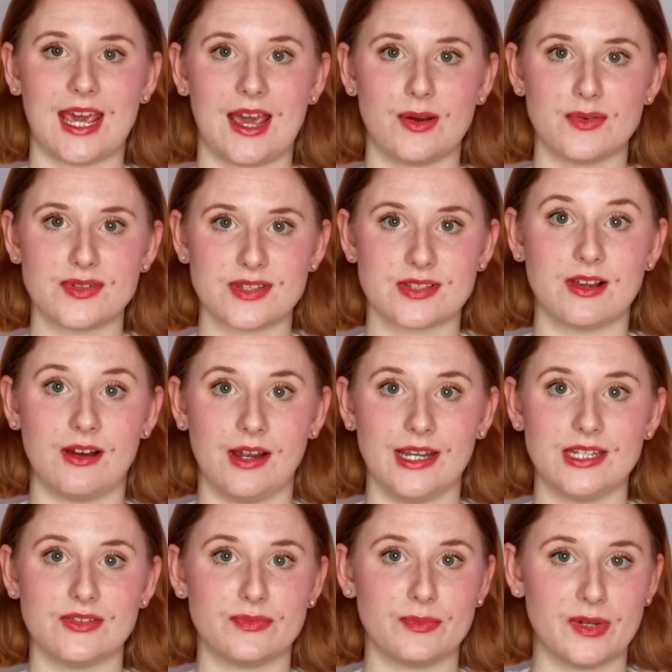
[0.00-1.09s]

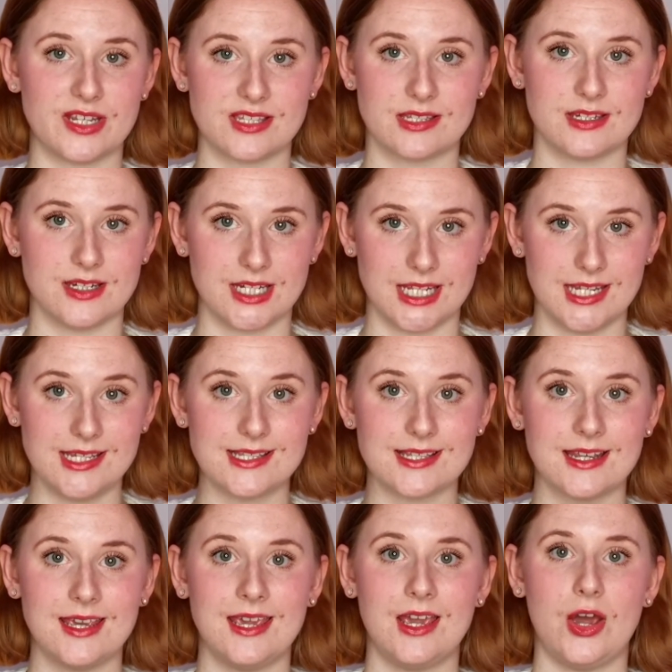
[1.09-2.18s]
outside of my studies,
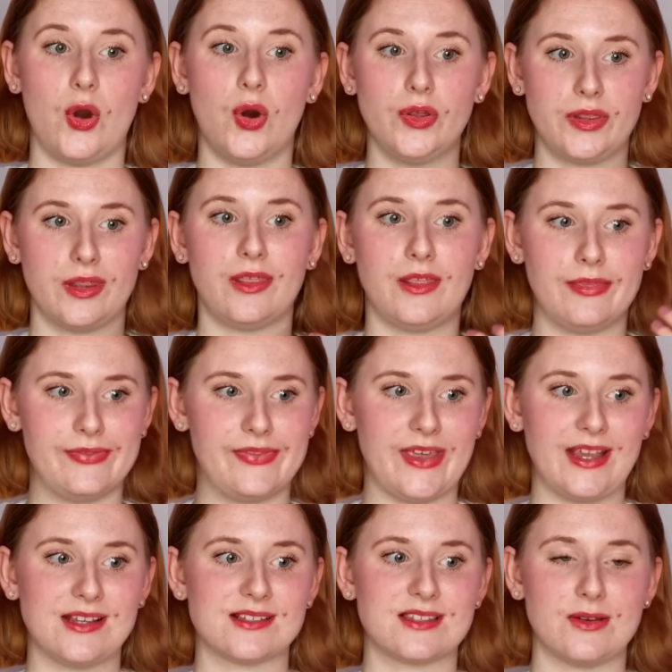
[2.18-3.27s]
other than
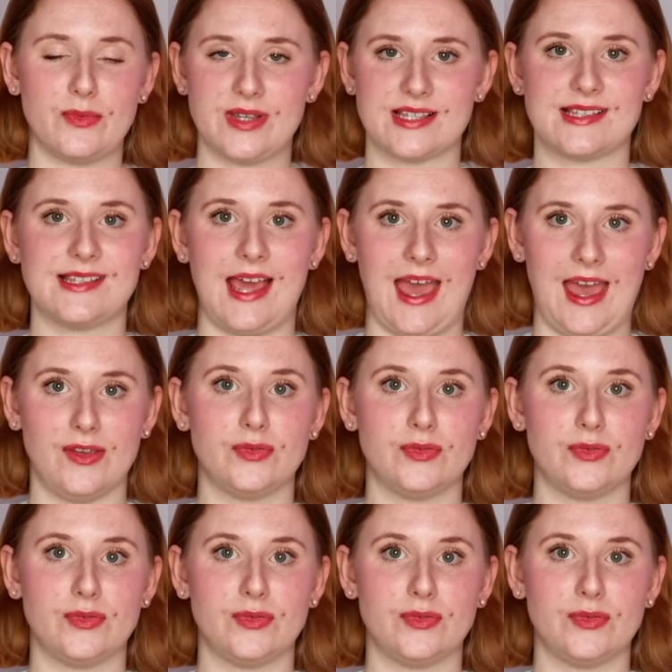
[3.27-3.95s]
things that were set.